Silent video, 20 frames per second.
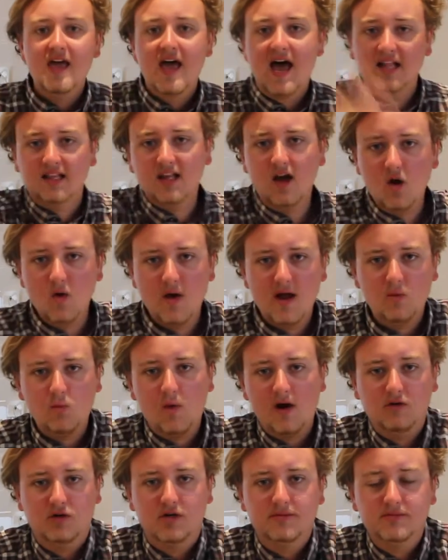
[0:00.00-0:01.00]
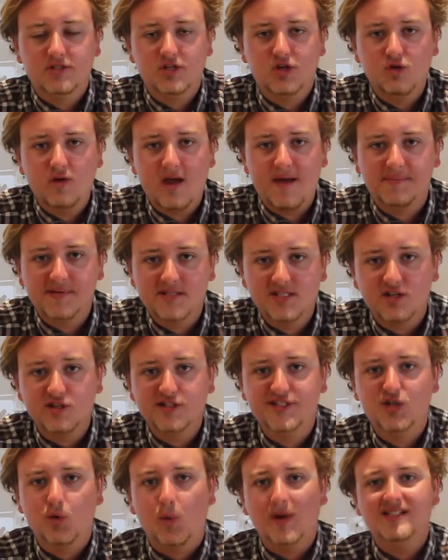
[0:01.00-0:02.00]
Hello and welcome to
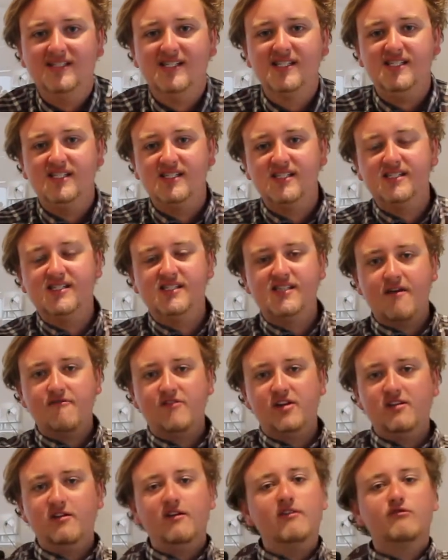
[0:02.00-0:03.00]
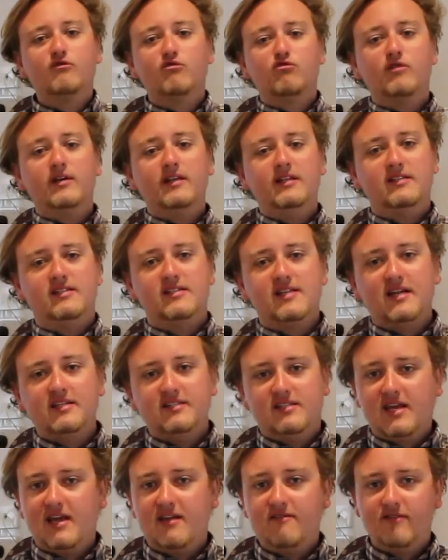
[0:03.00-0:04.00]
episode 27 of Real Estate
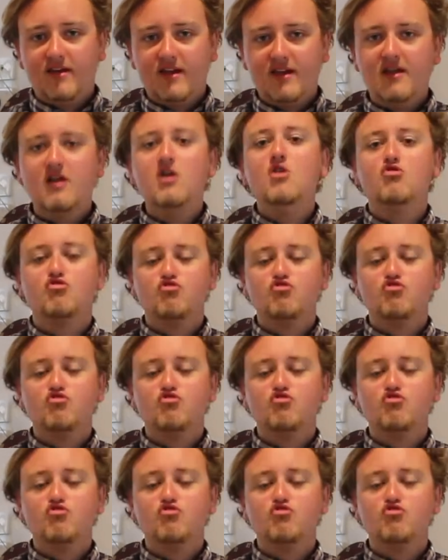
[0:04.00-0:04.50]
TV.